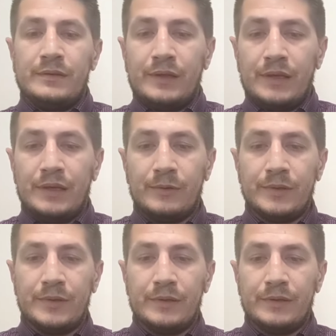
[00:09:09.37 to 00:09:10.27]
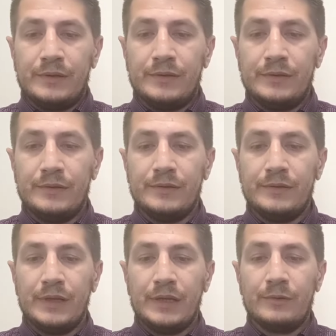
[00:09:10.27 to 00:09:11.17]
It will
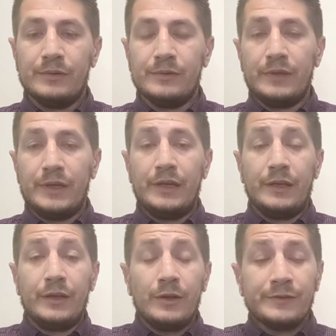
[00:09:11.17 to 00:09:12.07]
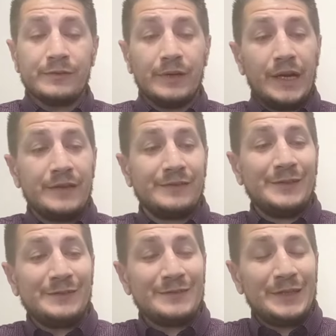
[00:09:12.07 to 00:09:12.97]
it also has,
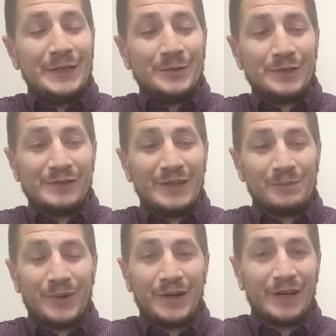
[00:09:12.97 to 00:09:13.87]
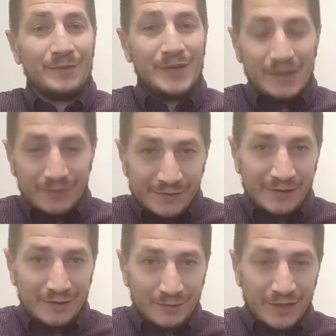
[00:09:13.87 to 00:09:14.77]
this is the interesting part, I've never
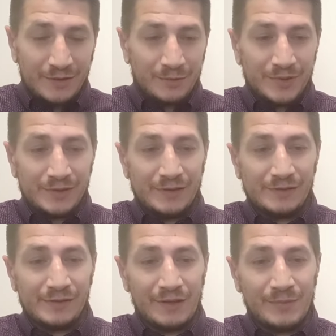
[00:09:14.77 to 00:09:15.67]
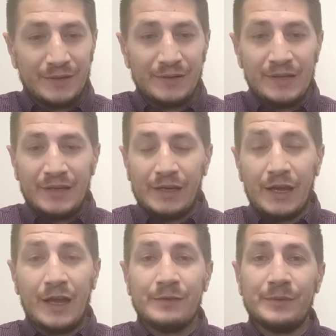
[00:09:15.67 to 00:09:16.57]
seen a radio with this. I mean, I
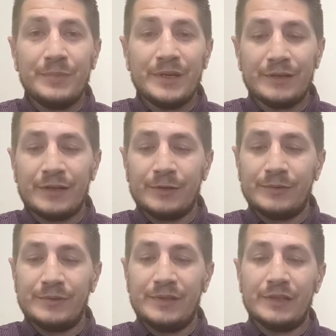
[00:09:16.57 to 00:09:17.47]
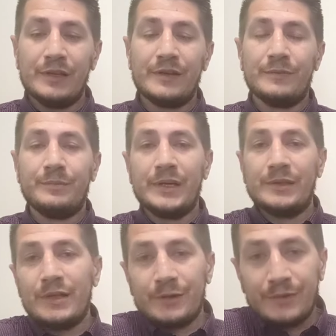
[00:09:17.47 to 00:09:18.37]
haven't been around a lot of big
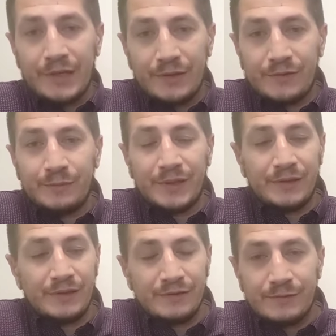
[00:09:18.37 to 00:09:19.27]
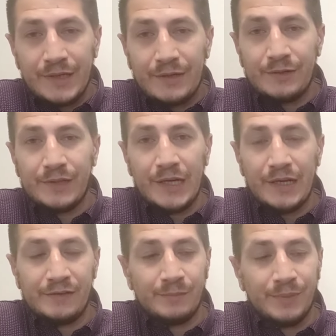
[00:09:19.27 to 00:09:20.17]
dollar radios, but this radio
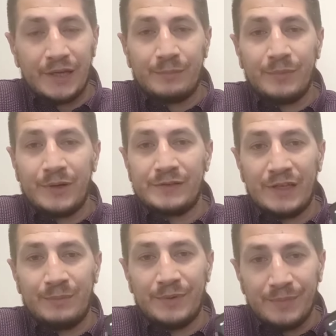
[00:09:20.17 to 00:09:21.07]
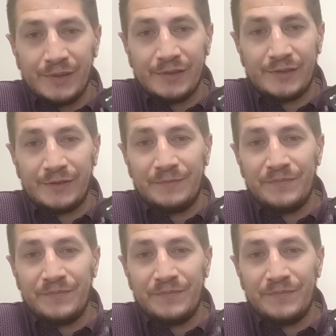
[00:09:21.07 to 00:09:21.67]
has black box capability,